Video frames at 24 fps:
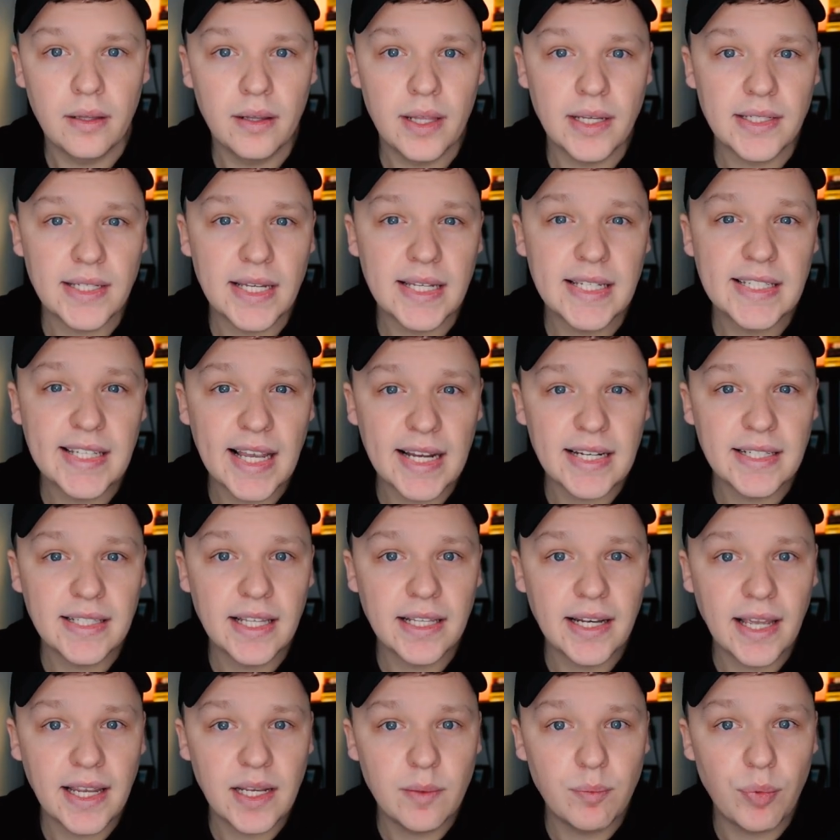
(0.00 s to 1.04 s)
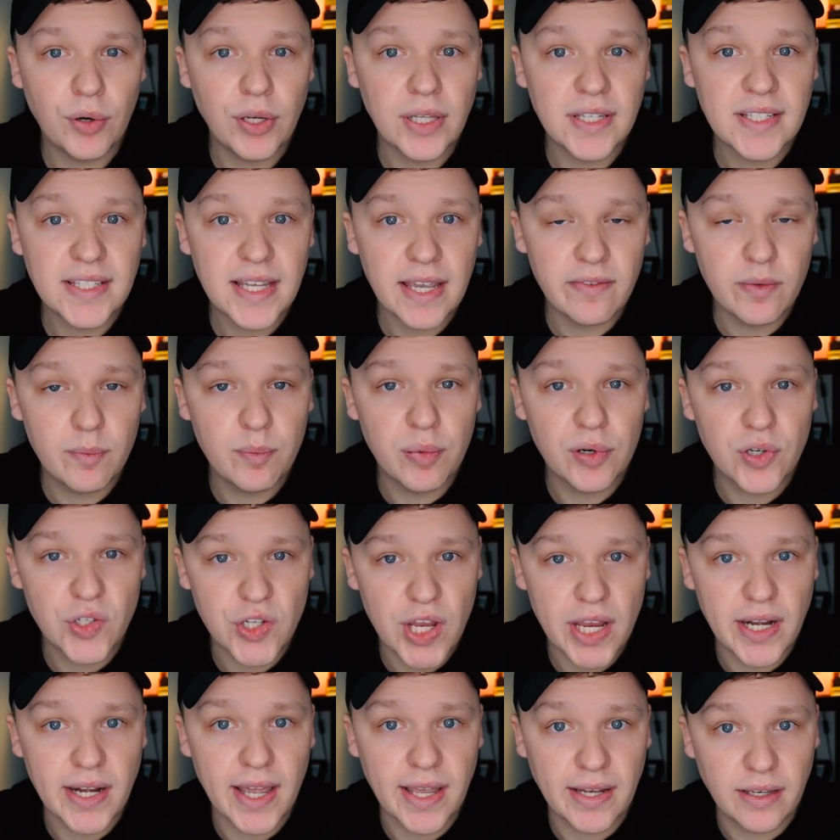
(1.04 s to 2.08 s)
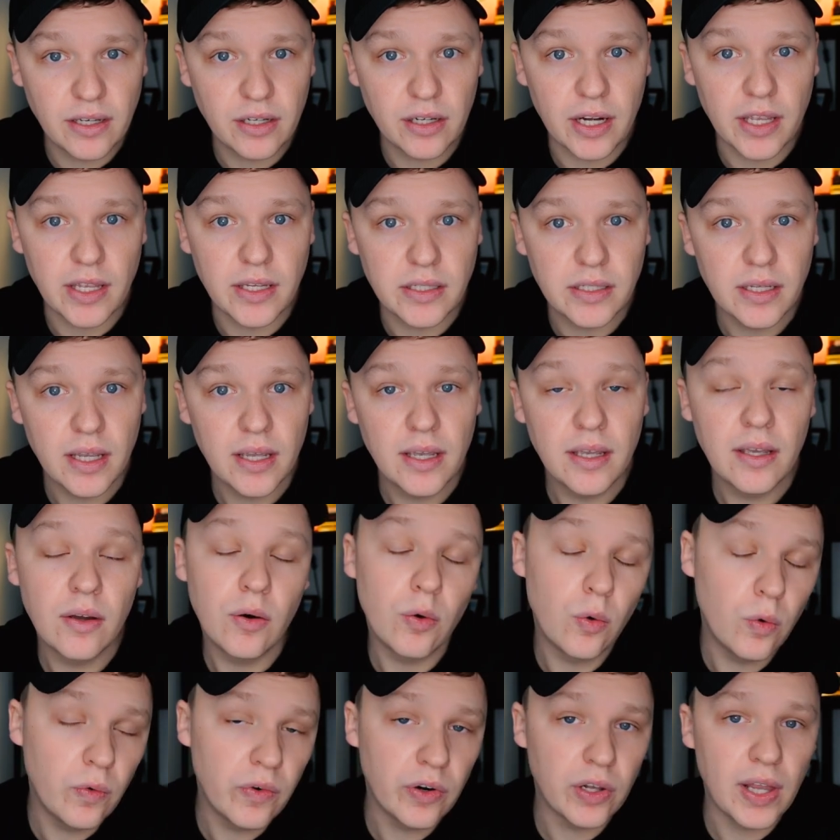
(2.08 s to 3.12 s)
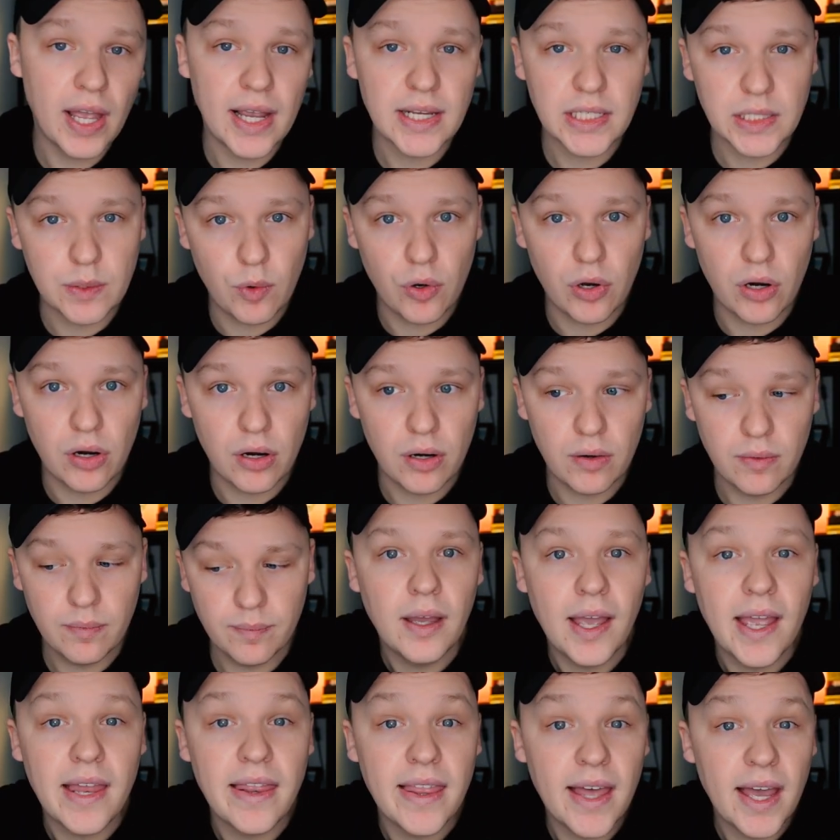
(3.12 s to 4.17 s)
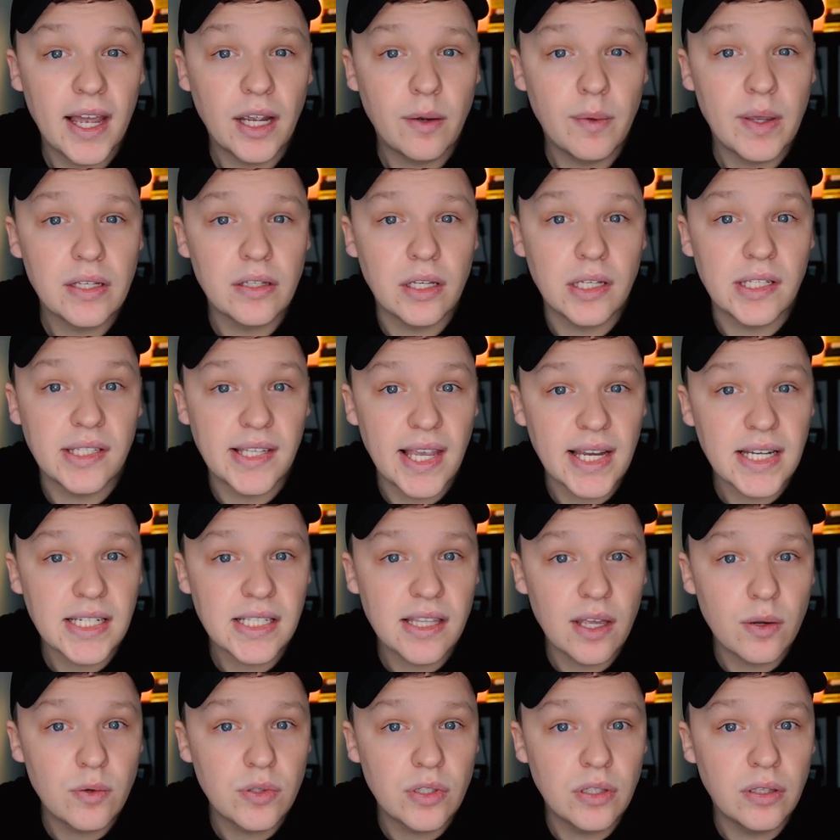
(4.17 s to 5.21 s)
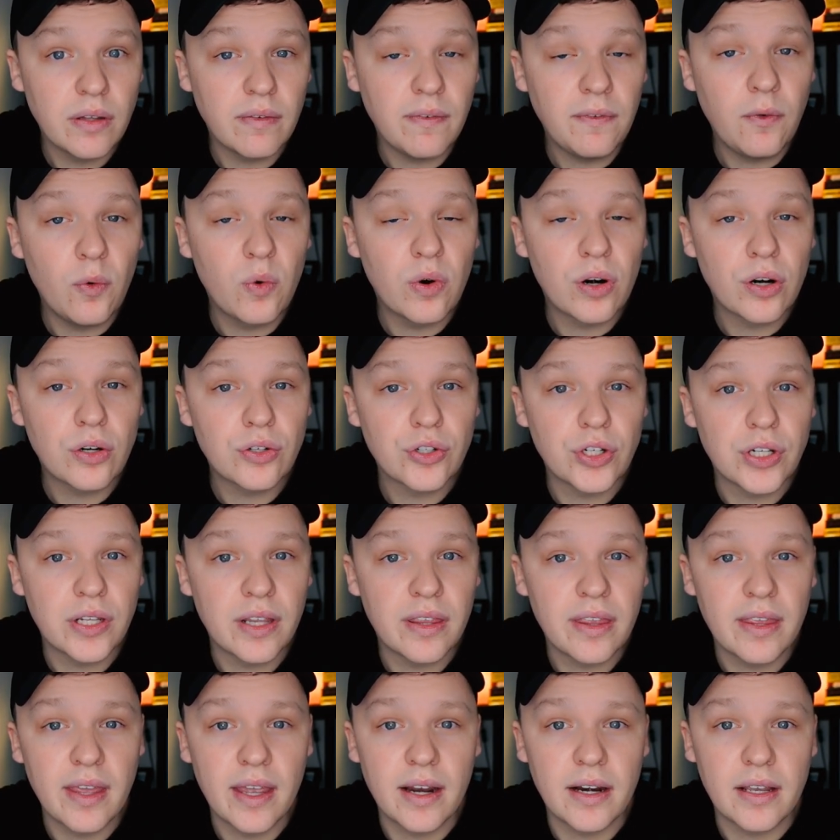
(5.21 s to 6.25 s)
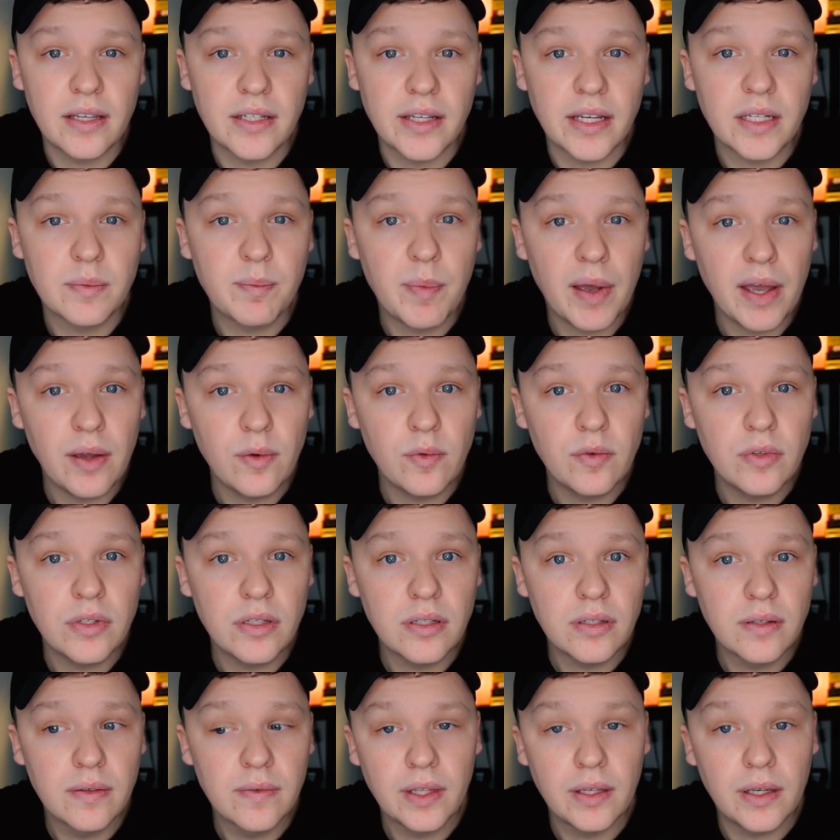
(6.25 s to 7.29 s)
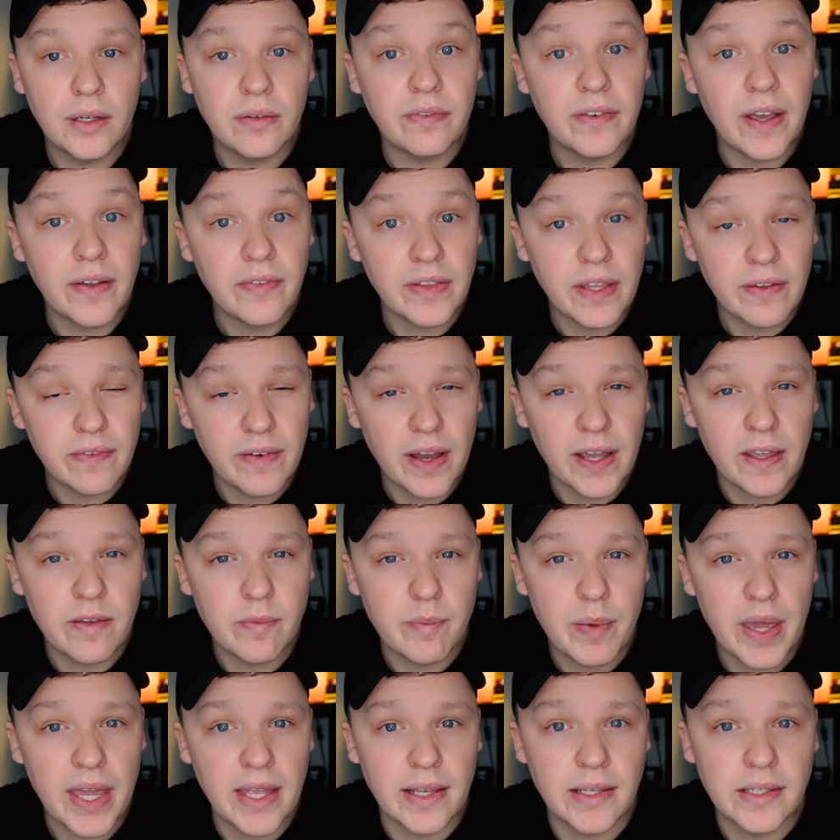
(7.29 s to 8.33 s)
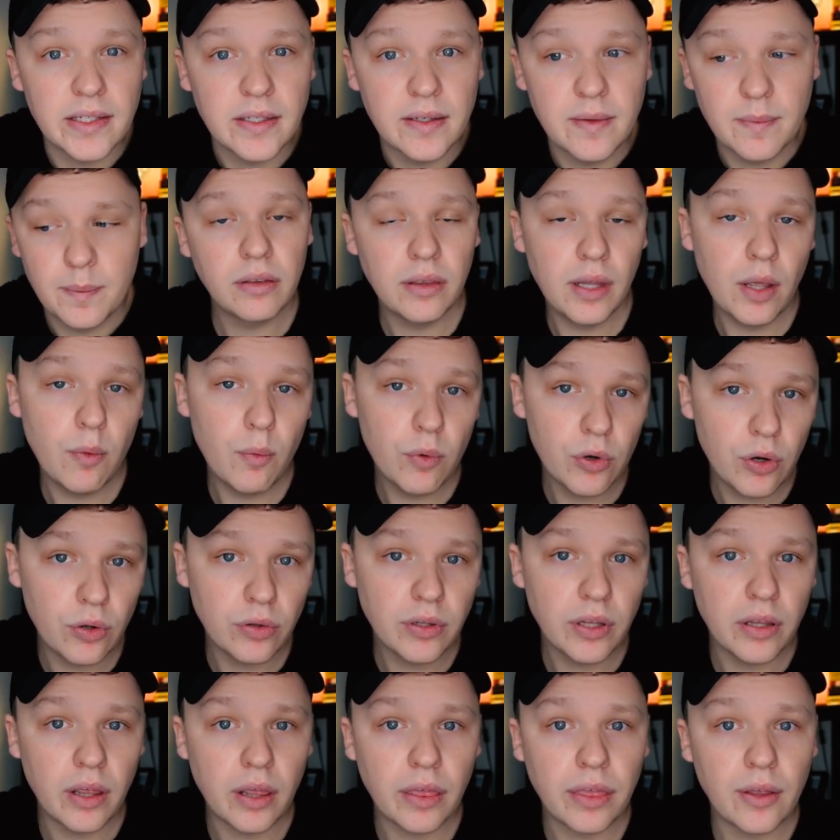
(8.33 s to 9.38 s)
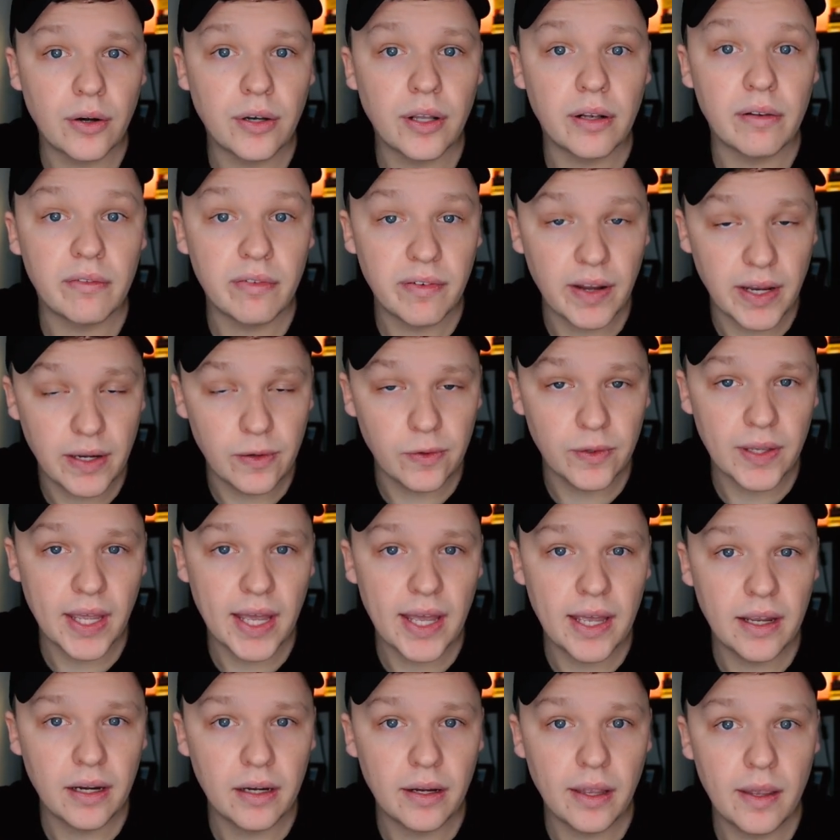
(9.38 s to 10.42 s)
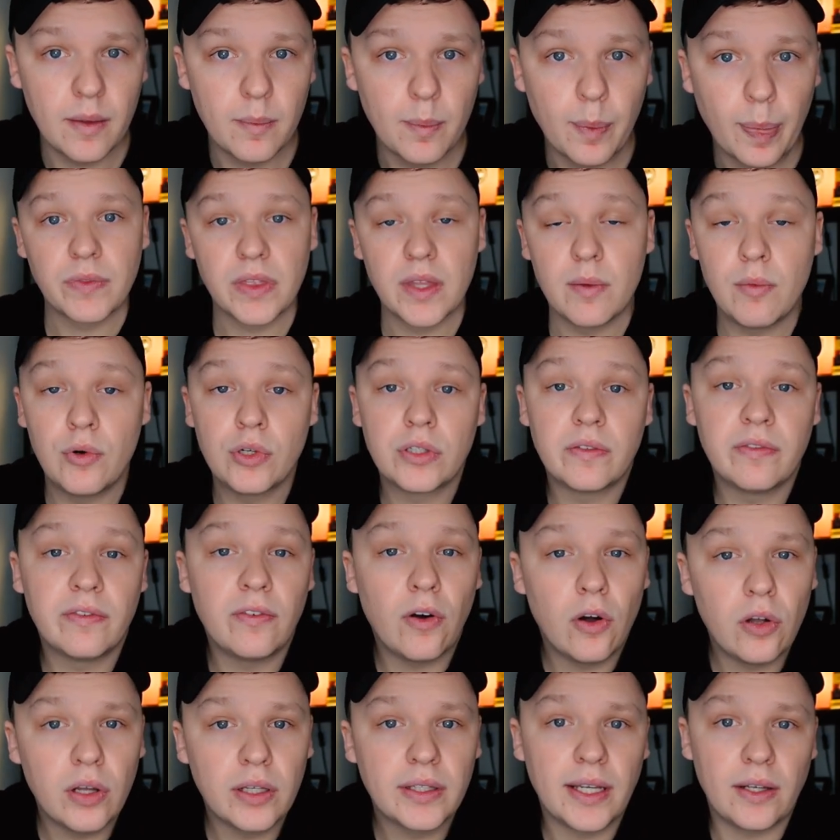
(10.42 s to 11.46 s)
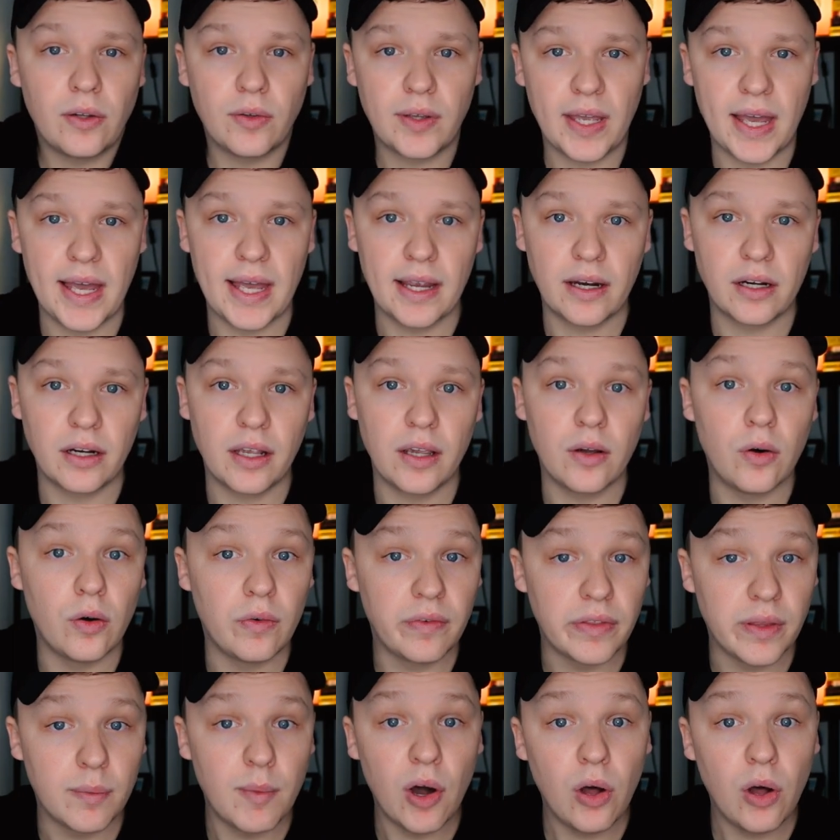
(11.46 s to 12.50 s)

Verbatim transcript: That's a 69.7% increase over last quarter, and that equates to £6,436 55 Now we're on to the third and final category, the most volatile category of them